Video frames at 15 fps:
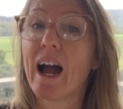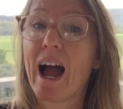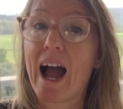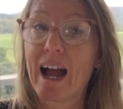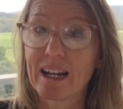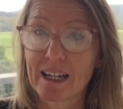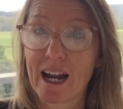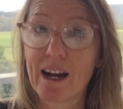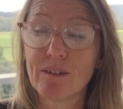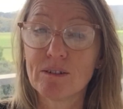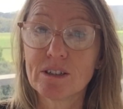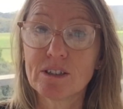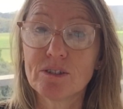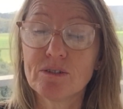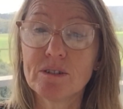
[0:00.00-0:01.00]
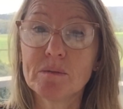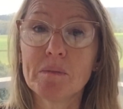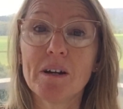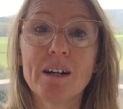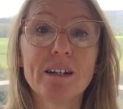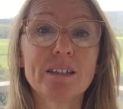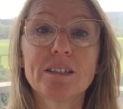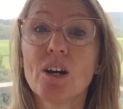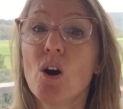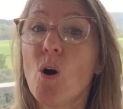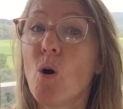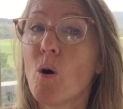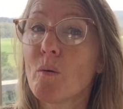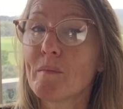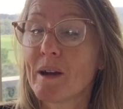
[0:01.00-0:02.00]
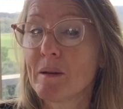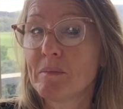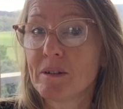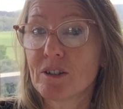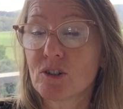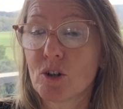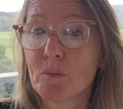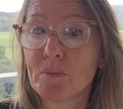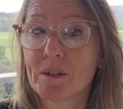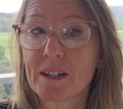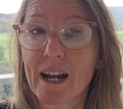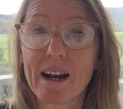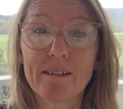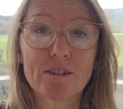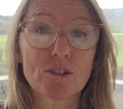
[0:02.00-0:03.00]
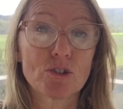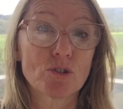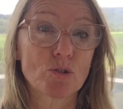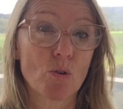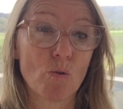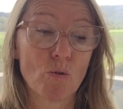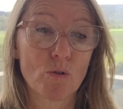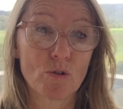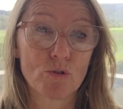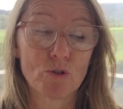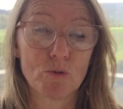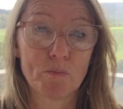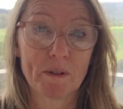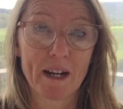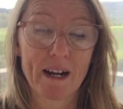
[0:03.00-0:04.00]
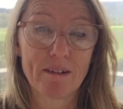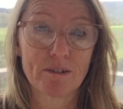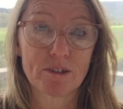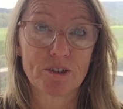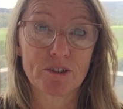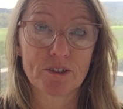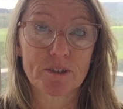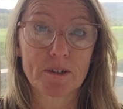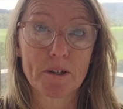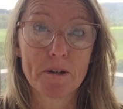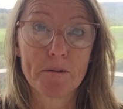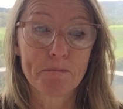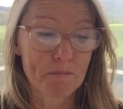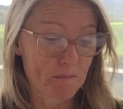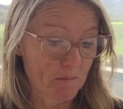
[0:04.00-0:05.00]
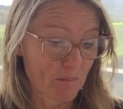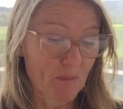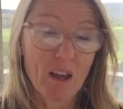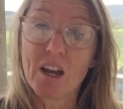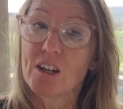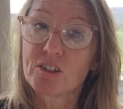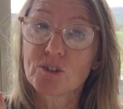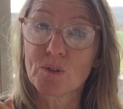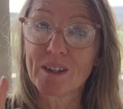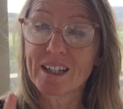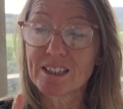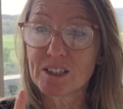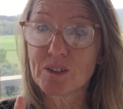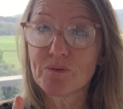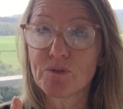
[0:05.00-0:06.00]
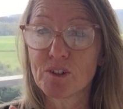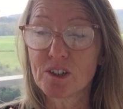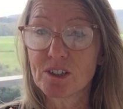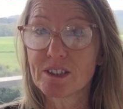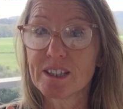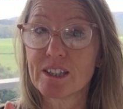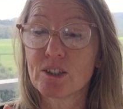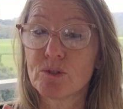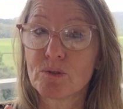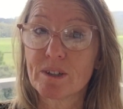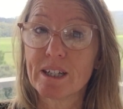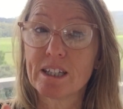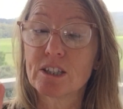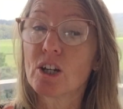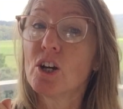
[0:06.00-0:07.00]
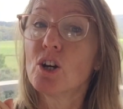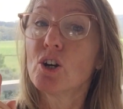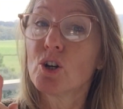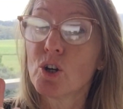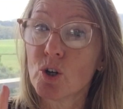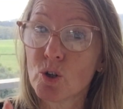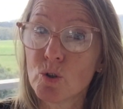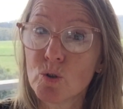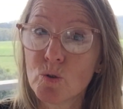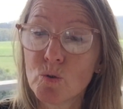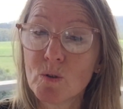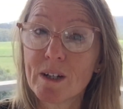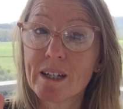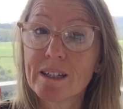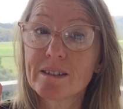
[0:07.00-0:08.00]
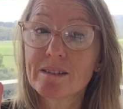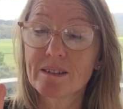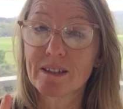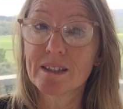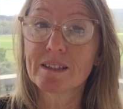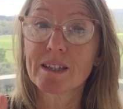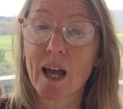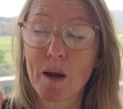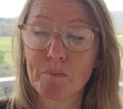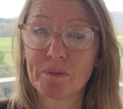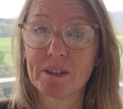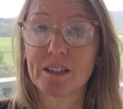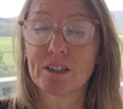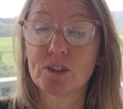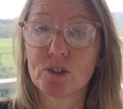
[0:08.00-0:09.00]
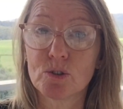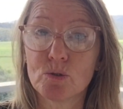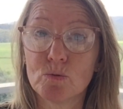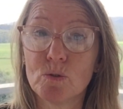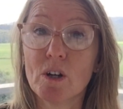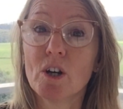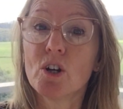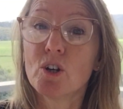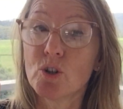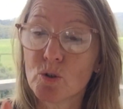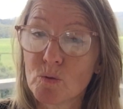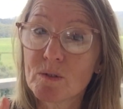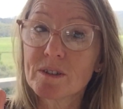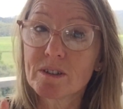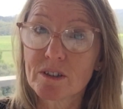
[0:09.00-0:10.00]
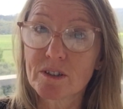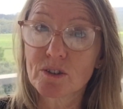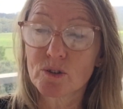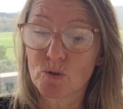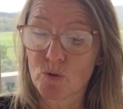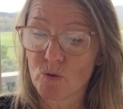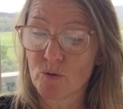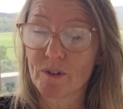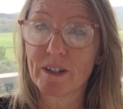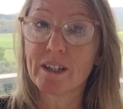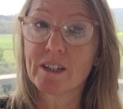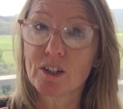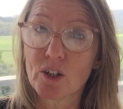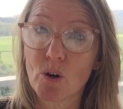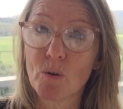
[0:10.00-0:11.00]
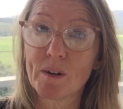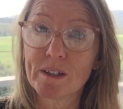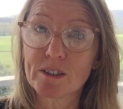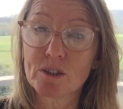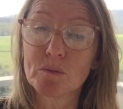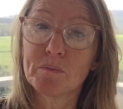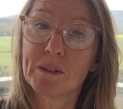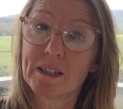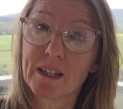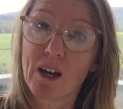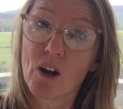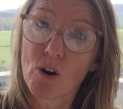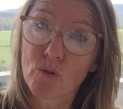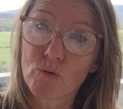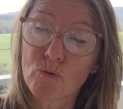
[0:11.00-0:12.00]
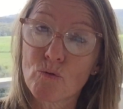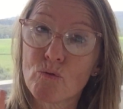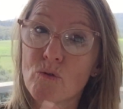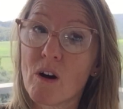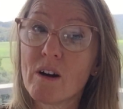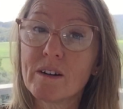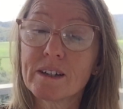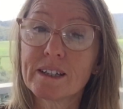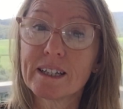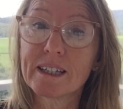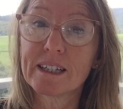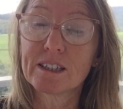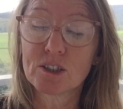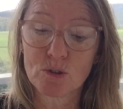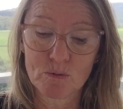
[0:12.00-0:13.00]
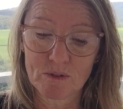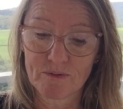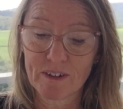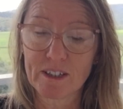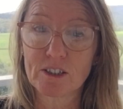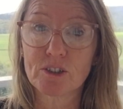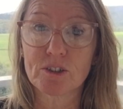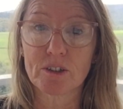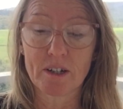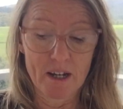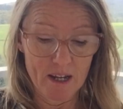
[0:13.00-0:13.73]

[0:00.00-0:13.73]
a character in mind, or maybe a couple of characters or a group of characters. So that's the first thing you need. Who is this happening to? Who is the story going to be rocketing into adventure?